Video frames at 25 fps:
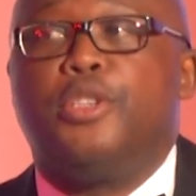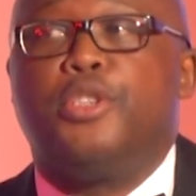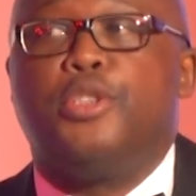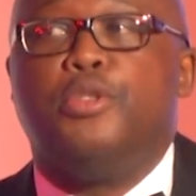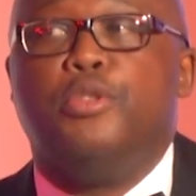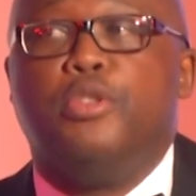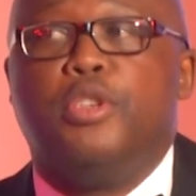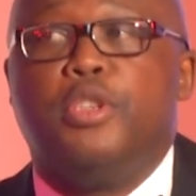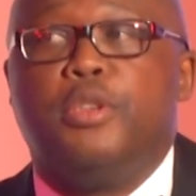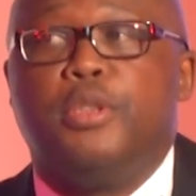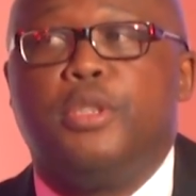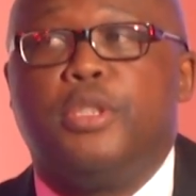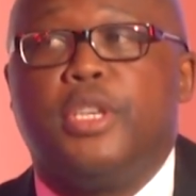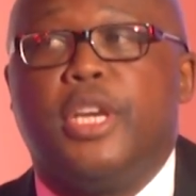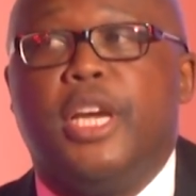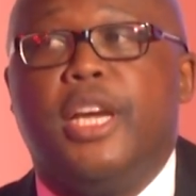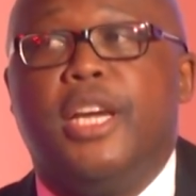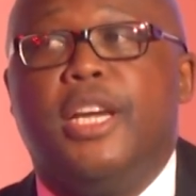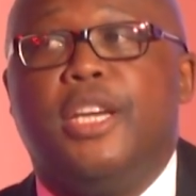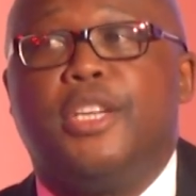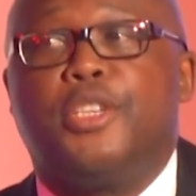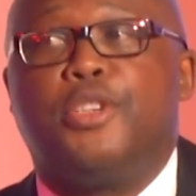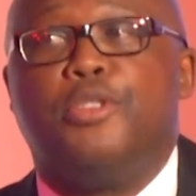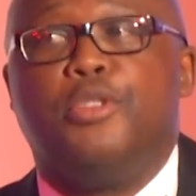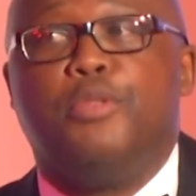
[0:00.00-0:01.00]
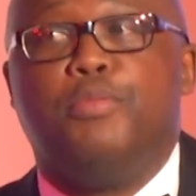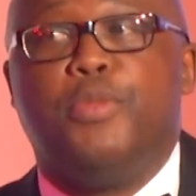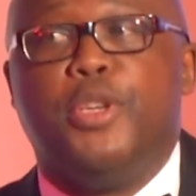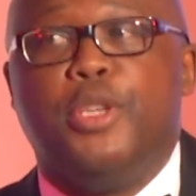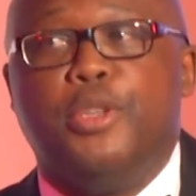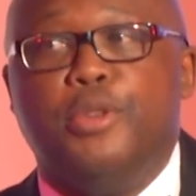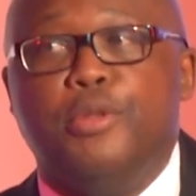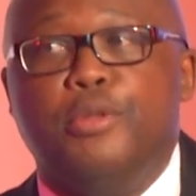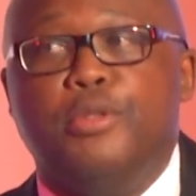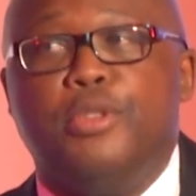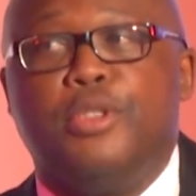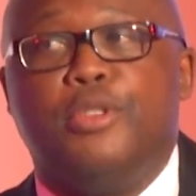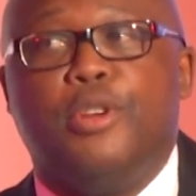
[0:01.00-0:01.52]
should be
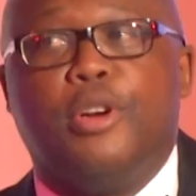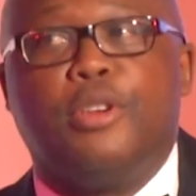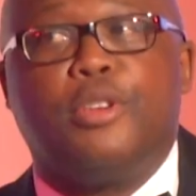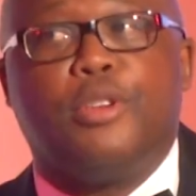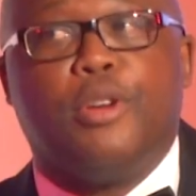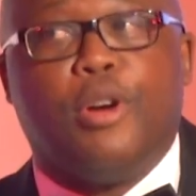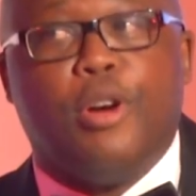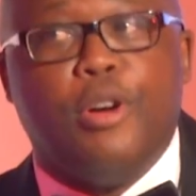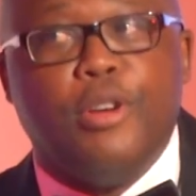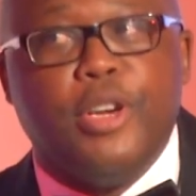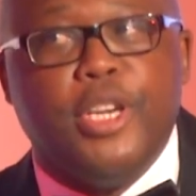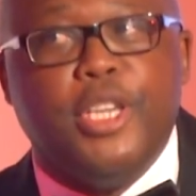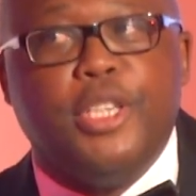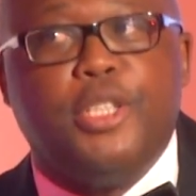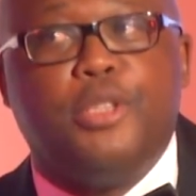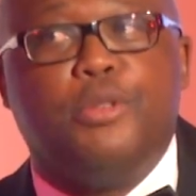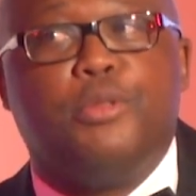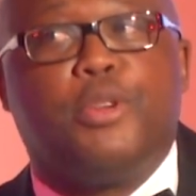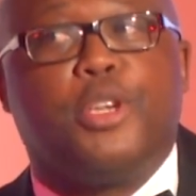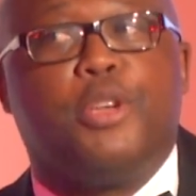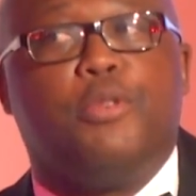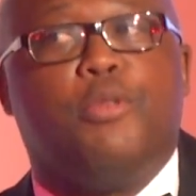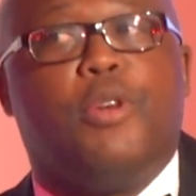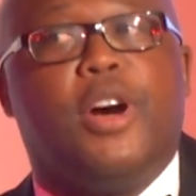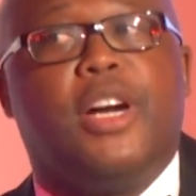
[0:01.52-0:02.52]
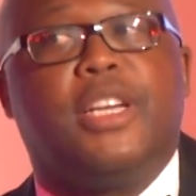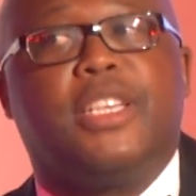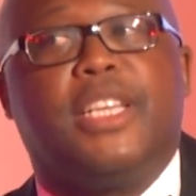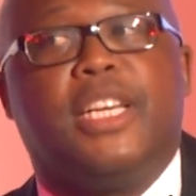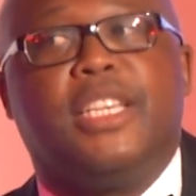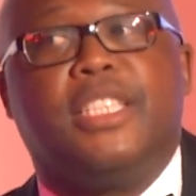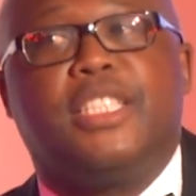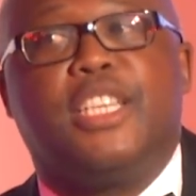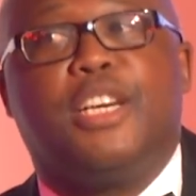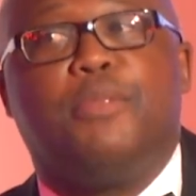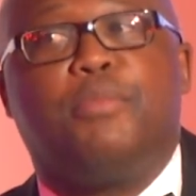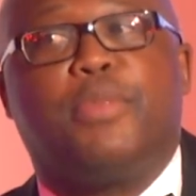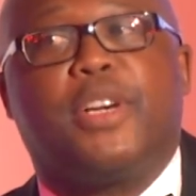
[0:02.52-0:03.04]
used not only to reward
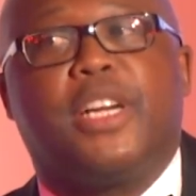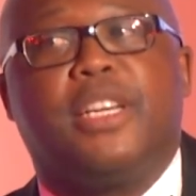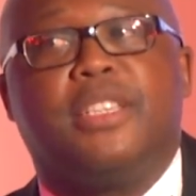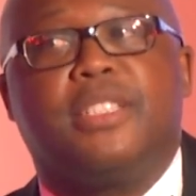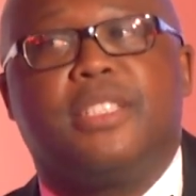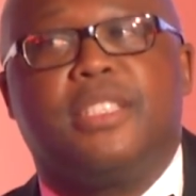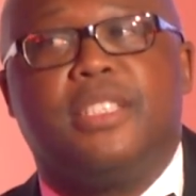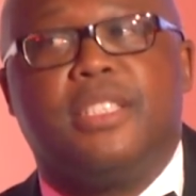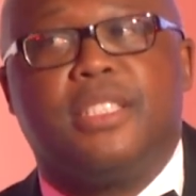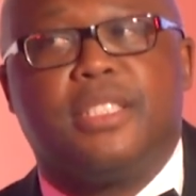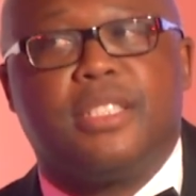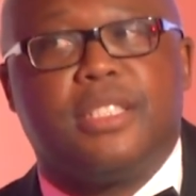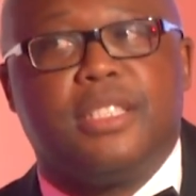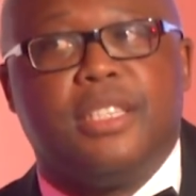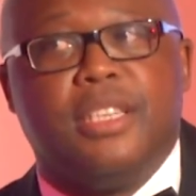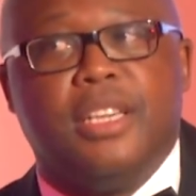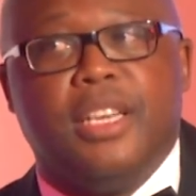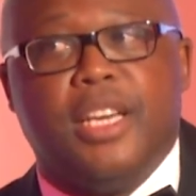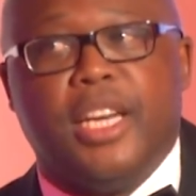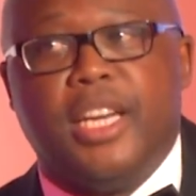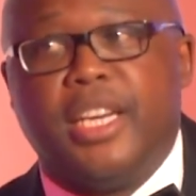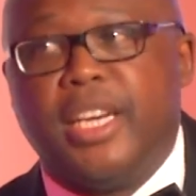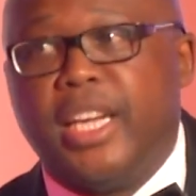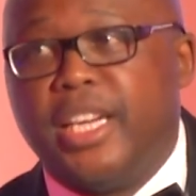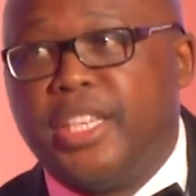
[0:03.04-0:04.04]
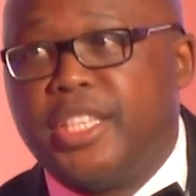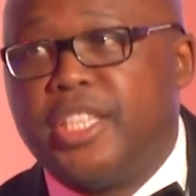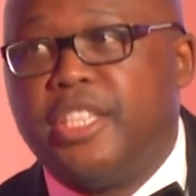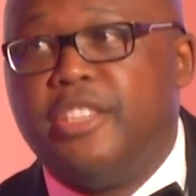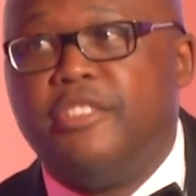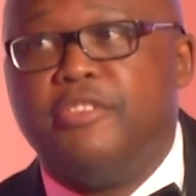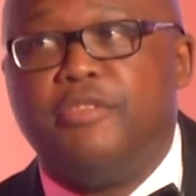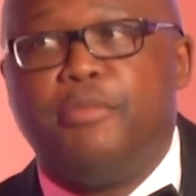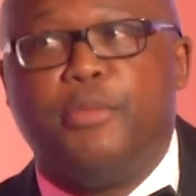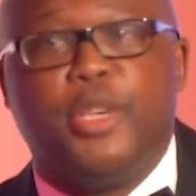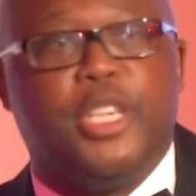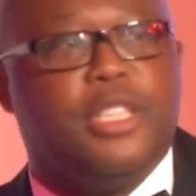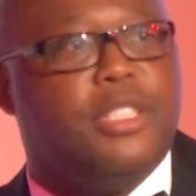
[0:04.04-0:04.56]
enterprises and
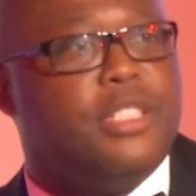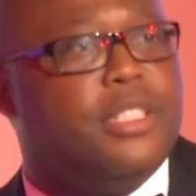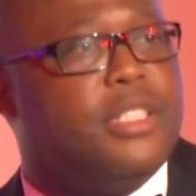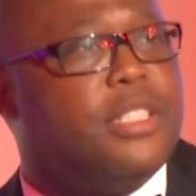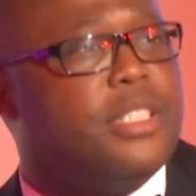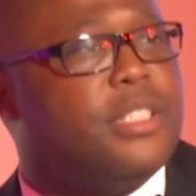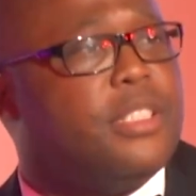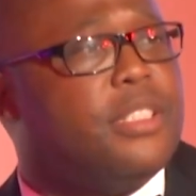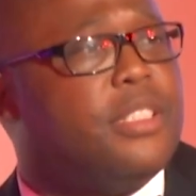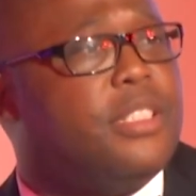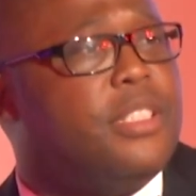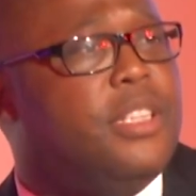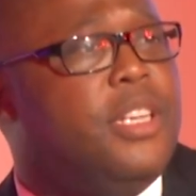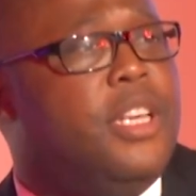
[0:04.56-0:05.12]
achievements,